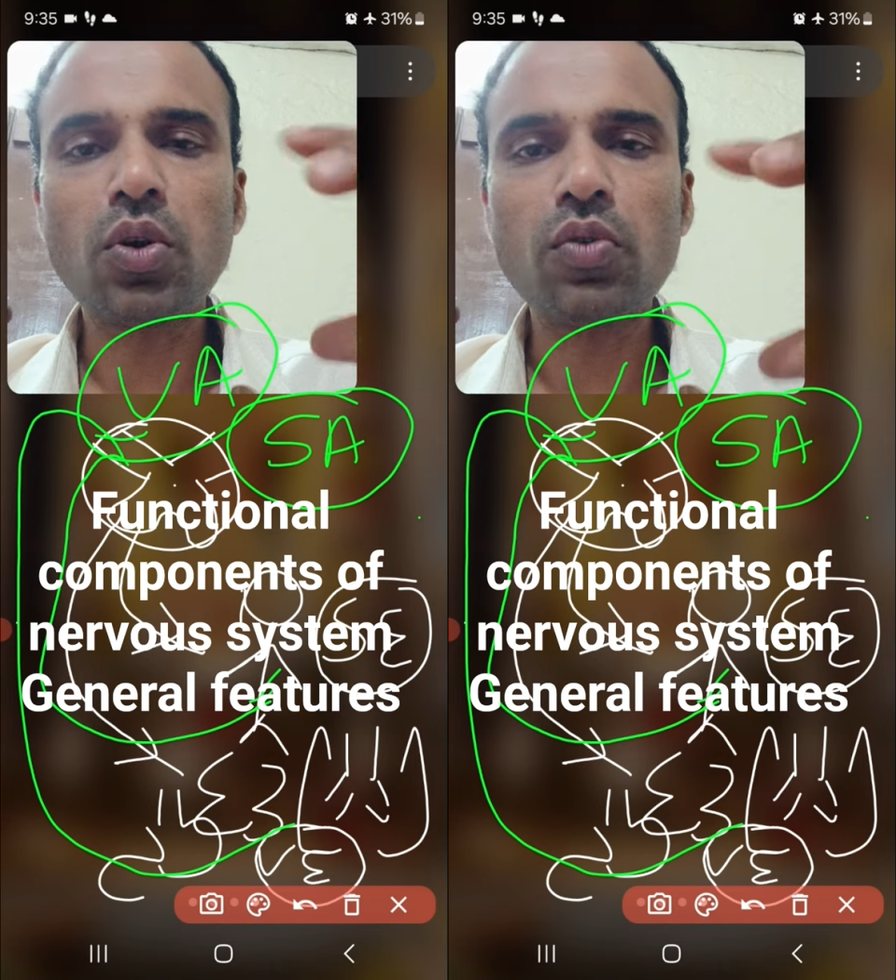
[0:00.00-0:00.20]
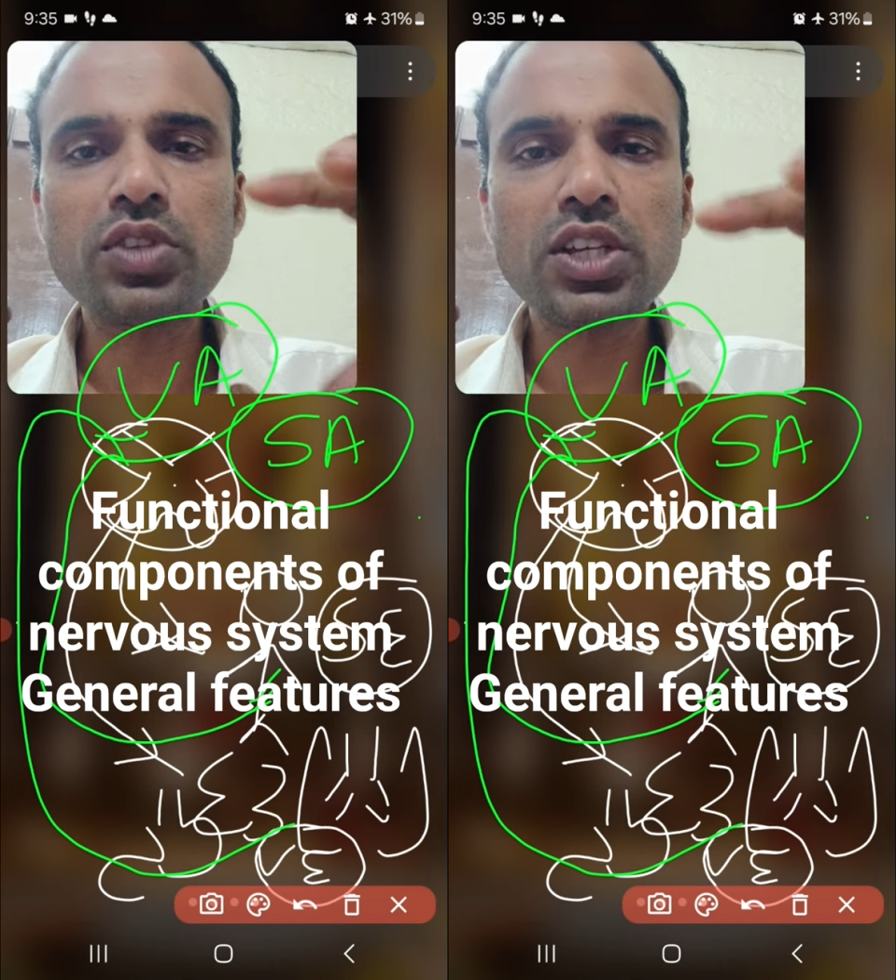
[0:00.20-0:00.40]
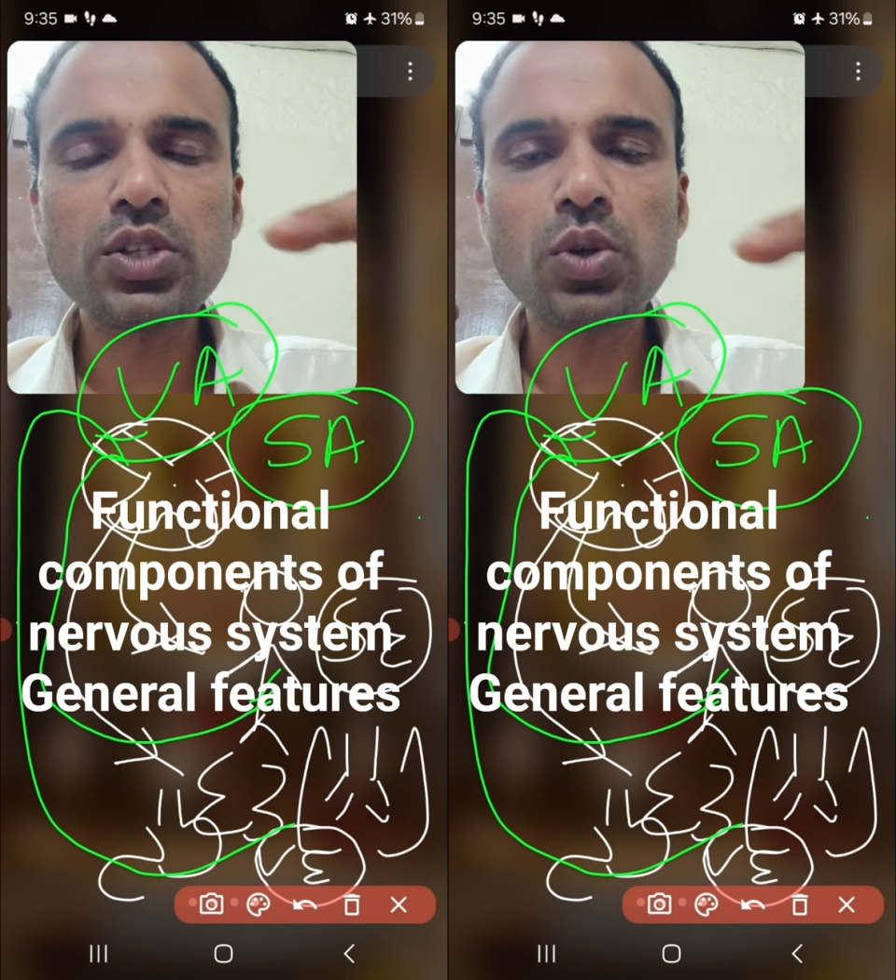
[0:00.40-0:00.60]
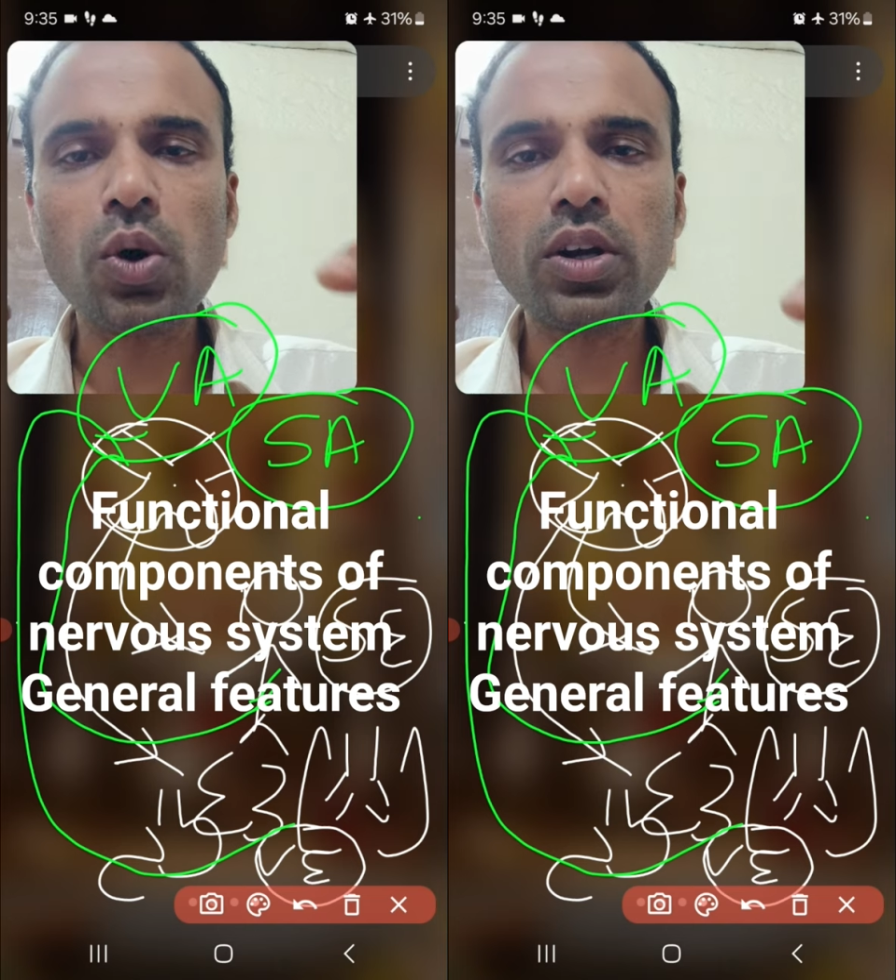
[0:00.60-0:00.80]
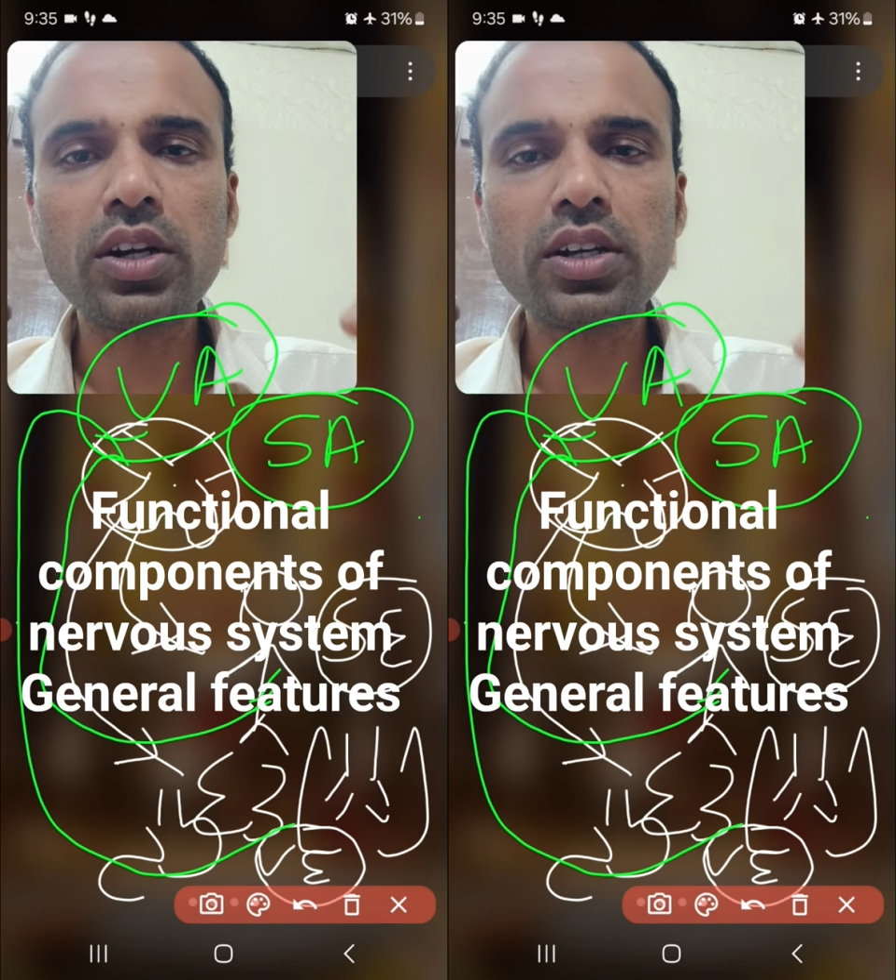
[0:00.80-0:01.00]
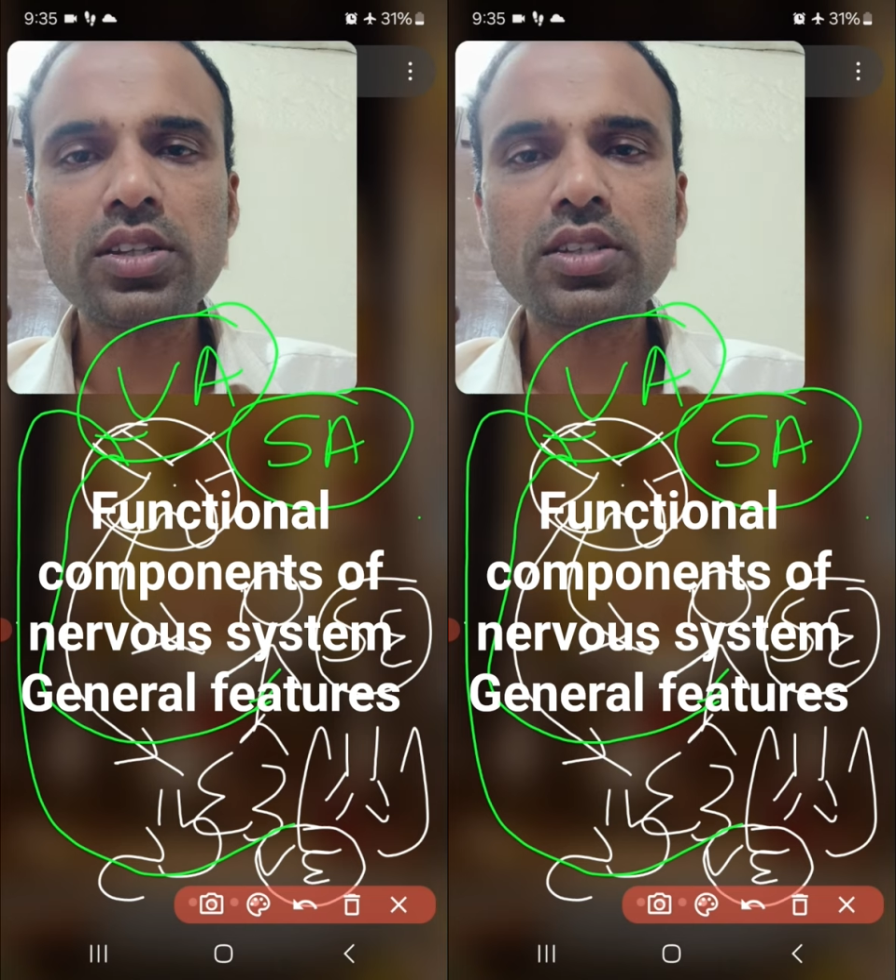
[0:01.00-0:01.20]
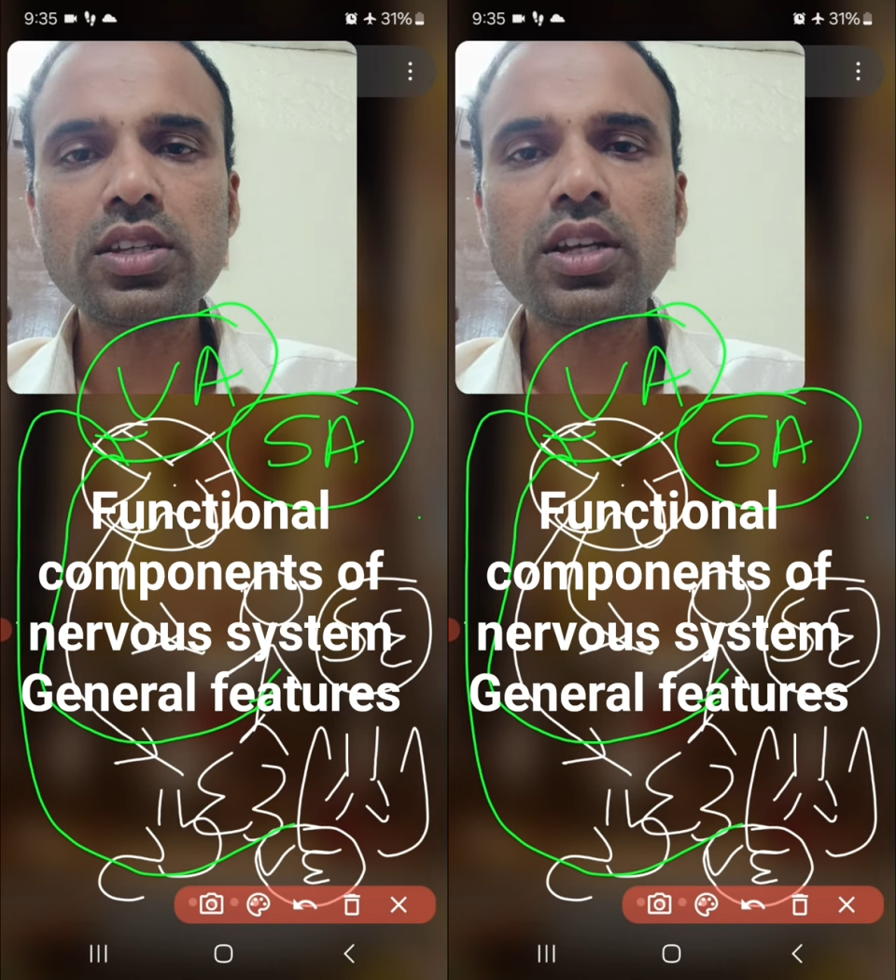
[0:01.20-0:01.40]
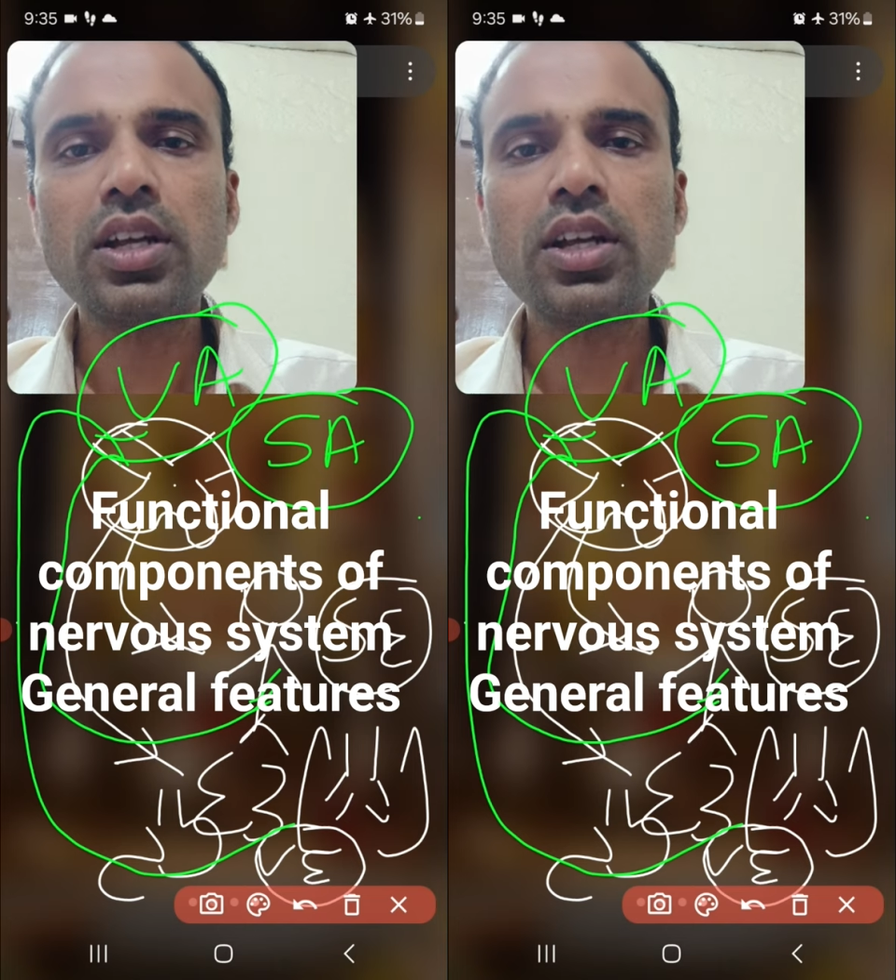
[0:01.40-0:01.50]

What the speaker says: of these organs,